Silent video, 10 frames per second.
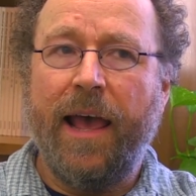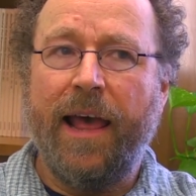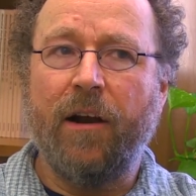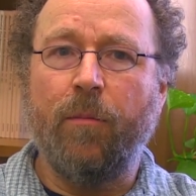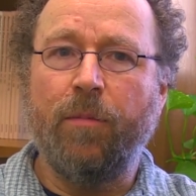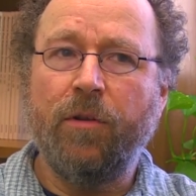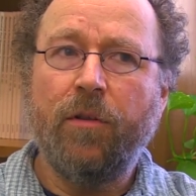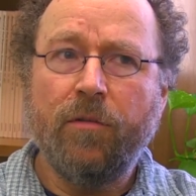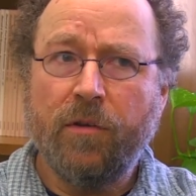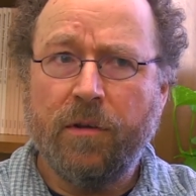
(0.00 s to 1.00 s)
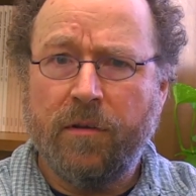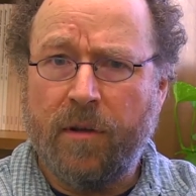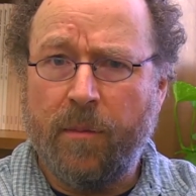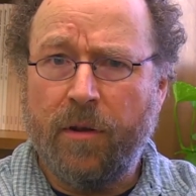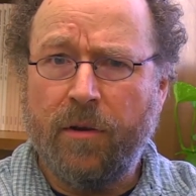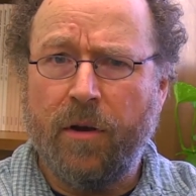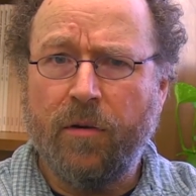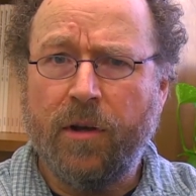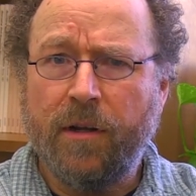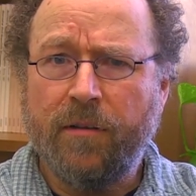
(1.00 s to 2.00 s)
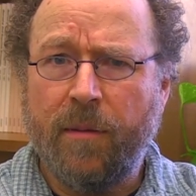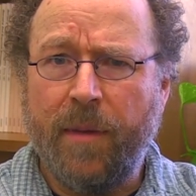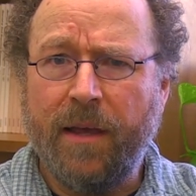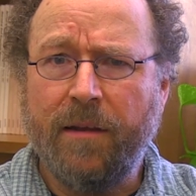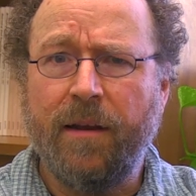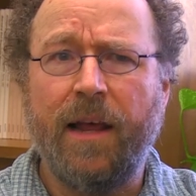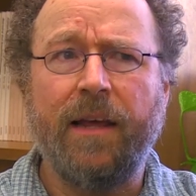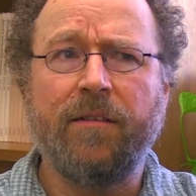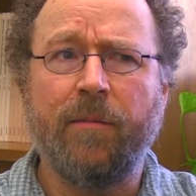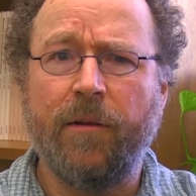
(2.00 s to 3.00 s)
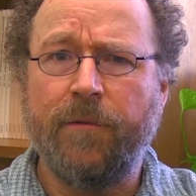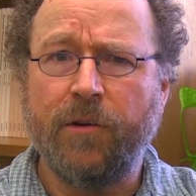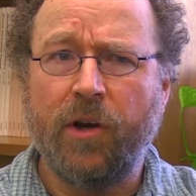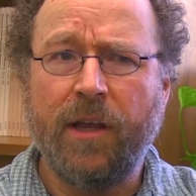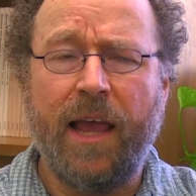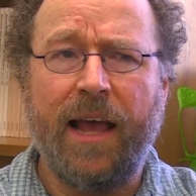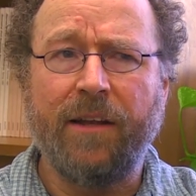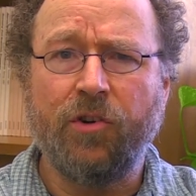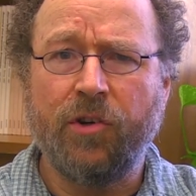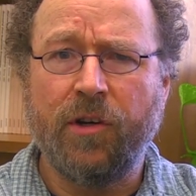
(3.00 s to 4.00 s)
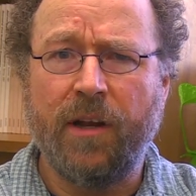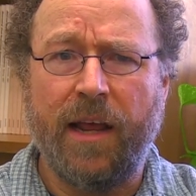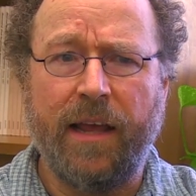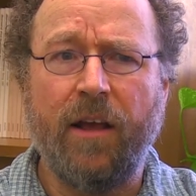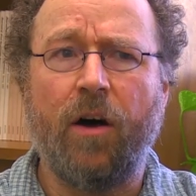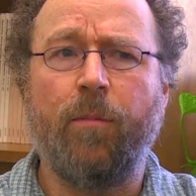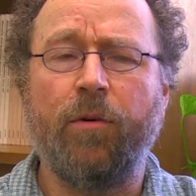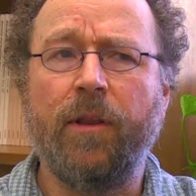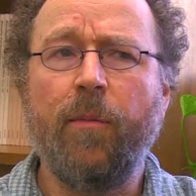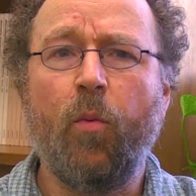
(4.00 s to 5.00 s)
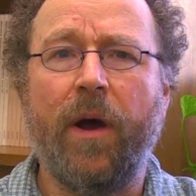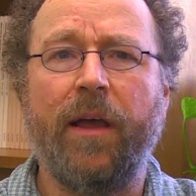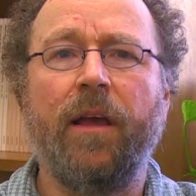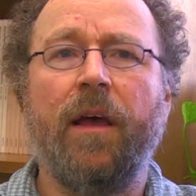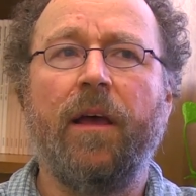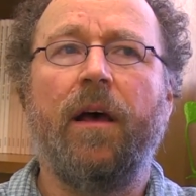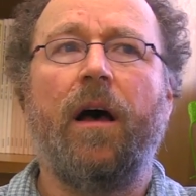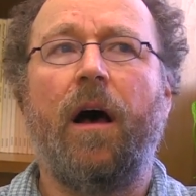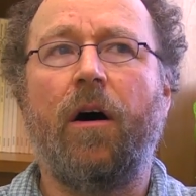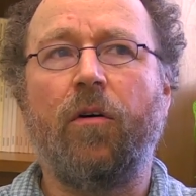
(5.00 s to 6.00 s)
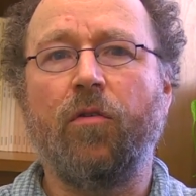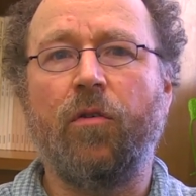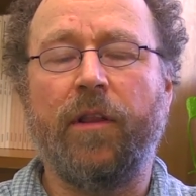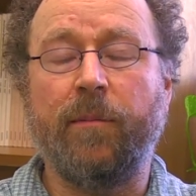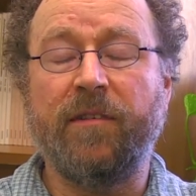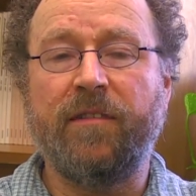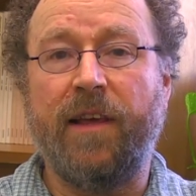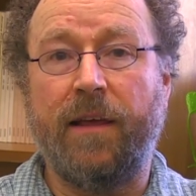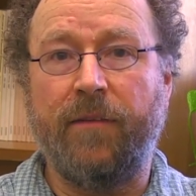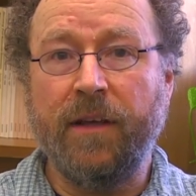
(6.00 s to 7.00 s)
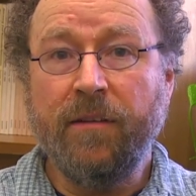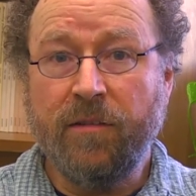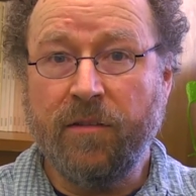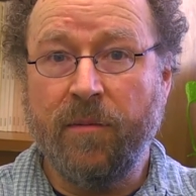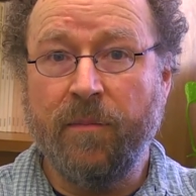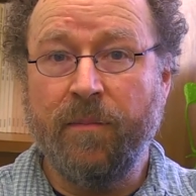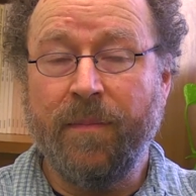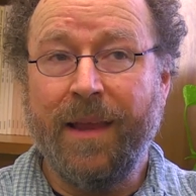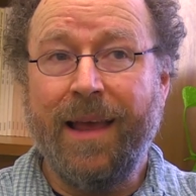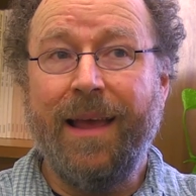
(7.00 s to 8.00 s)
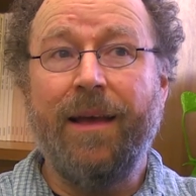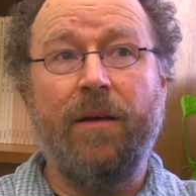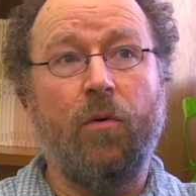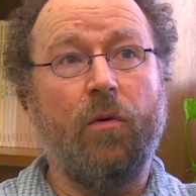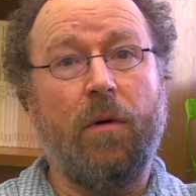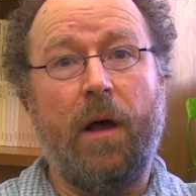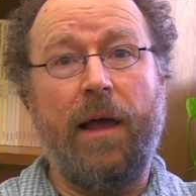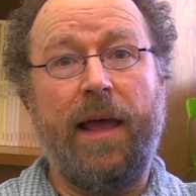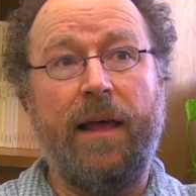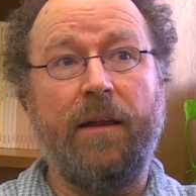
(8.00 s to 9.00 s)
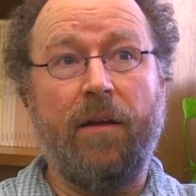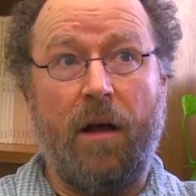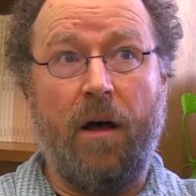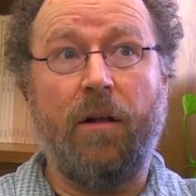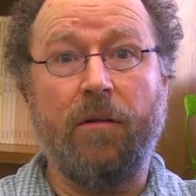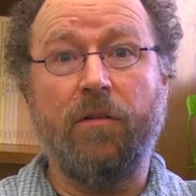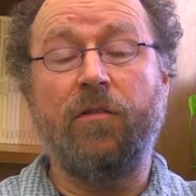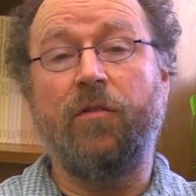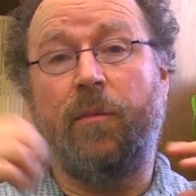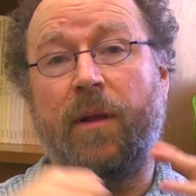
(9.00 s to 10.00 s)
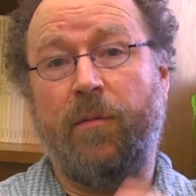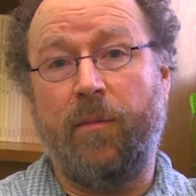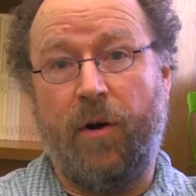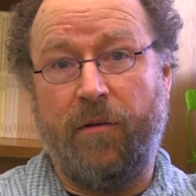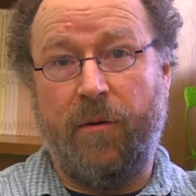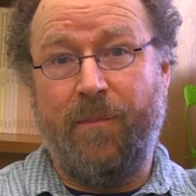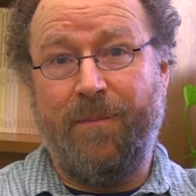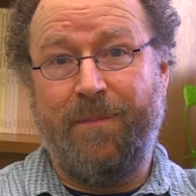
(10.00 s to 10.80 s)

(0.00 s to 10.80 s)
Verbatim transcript: and I'll put those some of the coconuts I make today and some of the fish I catch today, I'll put them away. I'll call them savings and I'll consume them tomorrow.